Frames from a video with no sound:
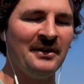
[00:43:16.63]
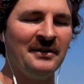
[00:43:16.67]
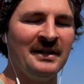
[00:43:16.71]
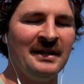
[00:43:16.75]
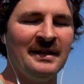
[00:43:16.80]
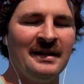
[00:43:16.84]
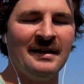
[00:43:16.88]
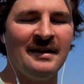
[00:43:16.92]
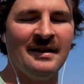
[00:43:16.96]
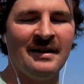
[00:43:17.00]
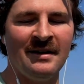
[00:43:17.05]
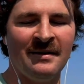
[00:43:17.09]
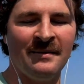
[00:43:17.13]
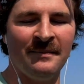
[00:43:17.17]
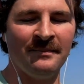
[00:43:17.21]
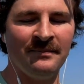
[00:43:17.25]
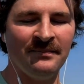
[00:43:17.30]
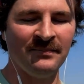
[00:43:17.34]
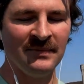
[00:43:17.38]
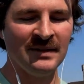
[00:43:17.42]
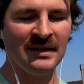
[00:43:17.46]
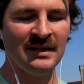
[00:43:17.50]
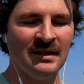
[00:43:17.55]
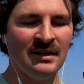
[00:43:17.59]
And
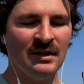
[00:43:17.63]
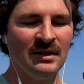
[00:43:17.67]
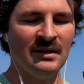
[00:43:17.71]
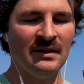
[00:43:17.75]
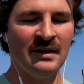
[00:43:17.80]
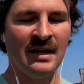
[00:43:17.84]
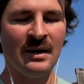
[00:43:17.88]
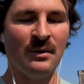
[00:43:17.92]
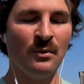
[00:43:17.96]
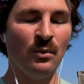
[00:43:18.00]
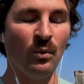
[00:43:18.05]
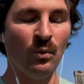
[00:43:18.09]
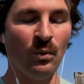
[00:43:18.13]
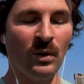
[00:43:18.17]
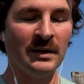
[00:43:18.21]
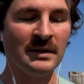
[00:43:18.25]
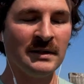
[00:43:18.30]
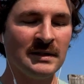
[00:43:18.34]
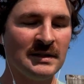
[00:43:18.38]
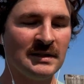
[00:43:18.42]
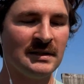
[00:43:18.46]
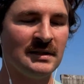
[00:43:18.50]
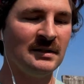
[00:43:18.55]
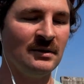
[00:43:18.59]
then
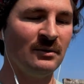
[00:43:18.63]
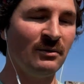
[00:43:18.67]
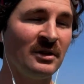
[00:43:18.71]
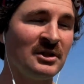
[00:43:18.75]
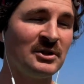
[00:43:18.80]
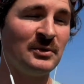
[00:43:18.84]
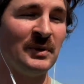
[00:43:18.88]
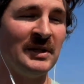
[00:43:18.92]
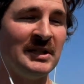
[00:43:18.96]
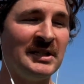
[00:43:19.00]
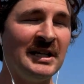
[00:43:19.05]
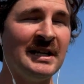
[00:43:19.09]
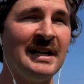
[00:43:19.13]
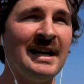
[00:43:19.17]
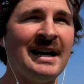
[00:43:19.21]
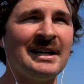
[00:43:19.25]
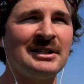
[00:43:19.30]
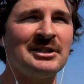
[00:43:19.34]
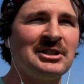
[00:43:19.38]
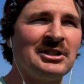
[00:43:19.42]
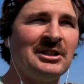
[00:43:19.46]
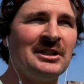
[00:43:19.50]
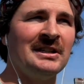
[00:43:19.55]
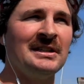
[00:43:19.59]
once we did
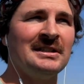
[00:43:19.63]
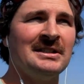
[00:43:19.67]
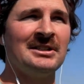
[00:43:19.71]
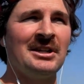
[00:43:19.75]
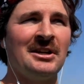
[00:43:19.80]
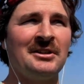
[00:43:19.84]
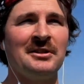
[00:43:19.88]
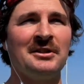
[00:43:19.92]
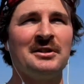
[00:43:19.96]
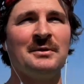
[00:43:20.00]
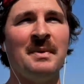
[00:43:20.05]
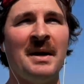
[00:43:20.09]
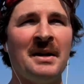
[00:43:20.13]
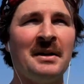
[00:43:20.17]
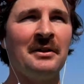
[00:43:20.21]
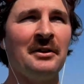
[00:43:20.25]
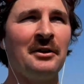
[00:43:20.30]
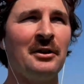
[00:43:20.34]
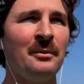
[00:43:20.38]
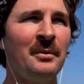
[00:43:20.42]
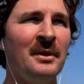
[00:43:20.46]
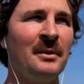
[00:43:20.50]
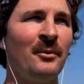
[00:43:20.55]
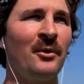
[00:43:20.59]
actually start to spend a
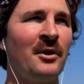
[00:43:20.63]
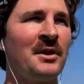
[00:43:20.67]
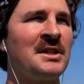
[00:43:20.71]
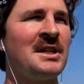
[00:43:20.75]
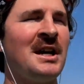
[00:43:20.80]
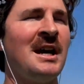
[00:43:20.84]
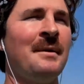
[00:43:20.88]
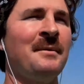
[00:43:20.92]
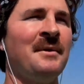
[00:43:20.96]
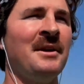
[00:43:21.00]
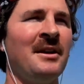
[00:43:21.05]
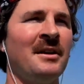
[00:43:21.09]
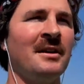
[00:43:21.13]
little bit more time here,